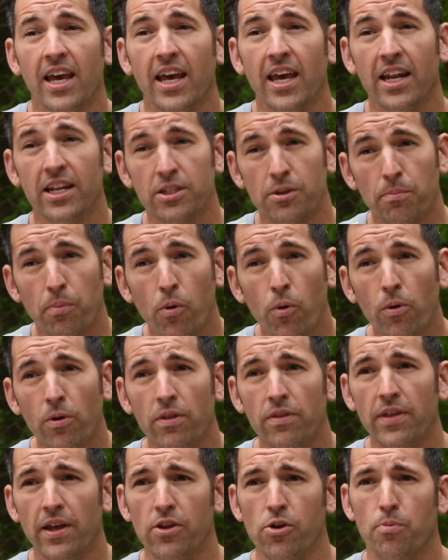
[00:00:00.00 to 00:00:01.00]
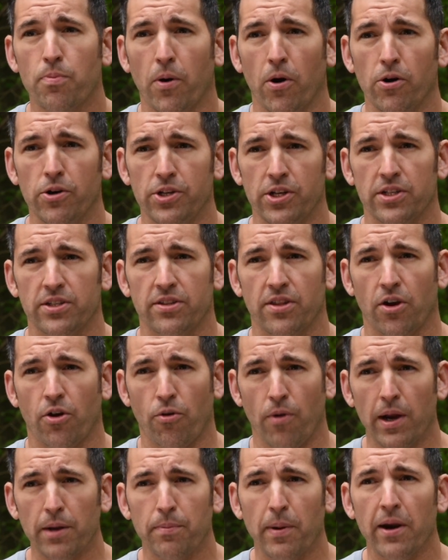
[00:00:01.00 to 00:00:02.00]
It is important that you purchase the
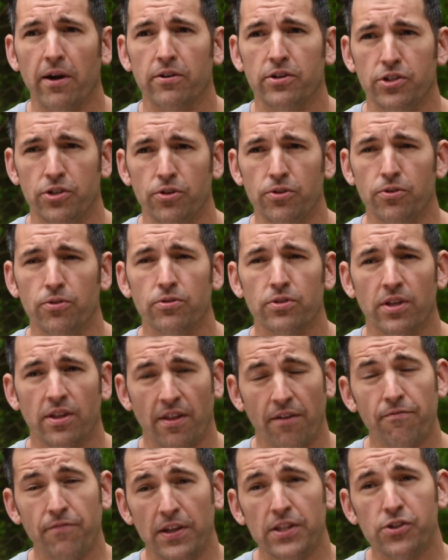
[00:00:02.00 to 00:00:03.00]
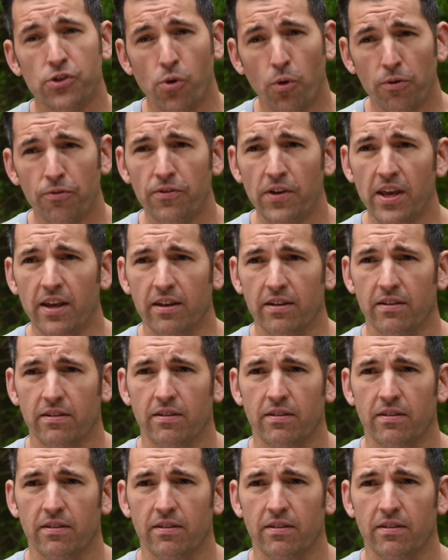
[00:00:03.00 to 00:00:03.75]
correct pair of shoes that fits your feet.